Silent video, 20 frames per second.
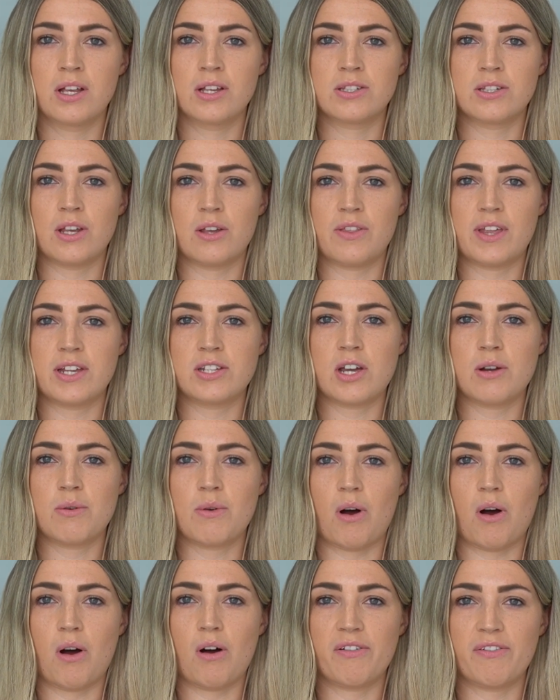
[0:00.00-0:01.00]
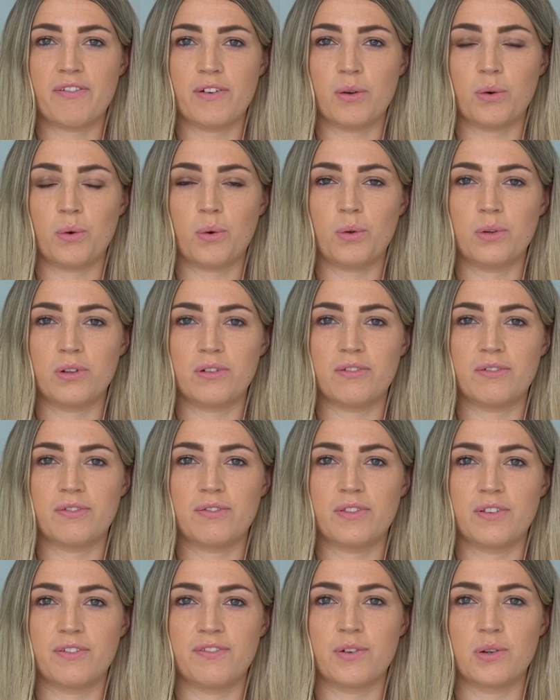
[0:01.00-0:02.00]
so they don't offer all
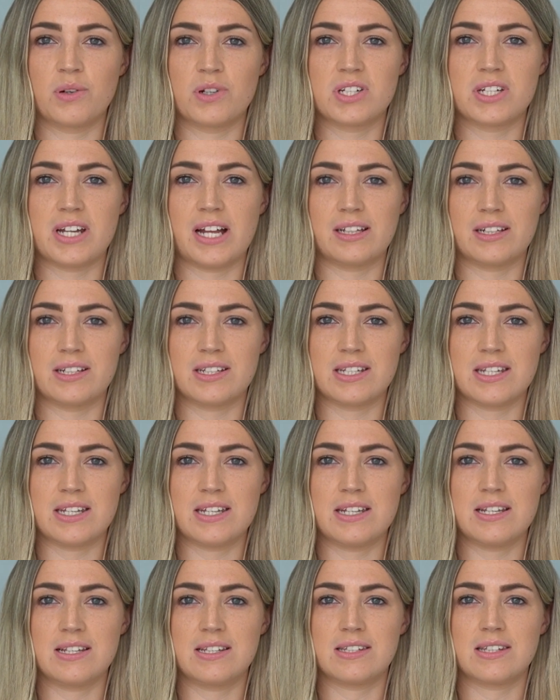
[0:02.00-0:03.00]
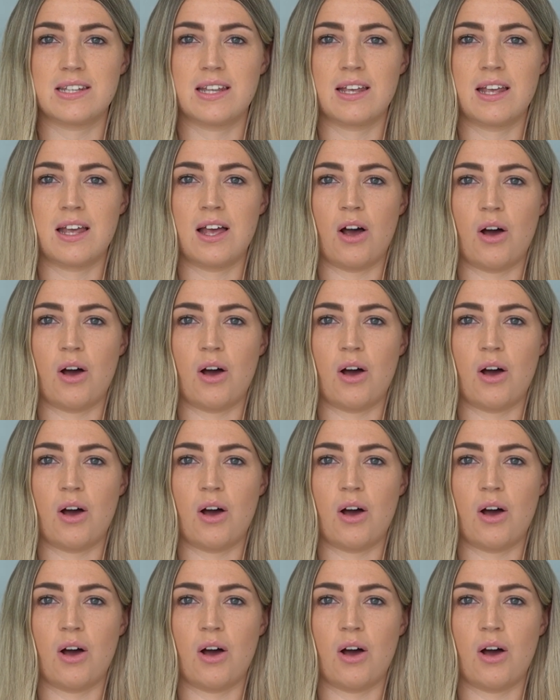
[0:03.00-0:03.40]
of the functionalities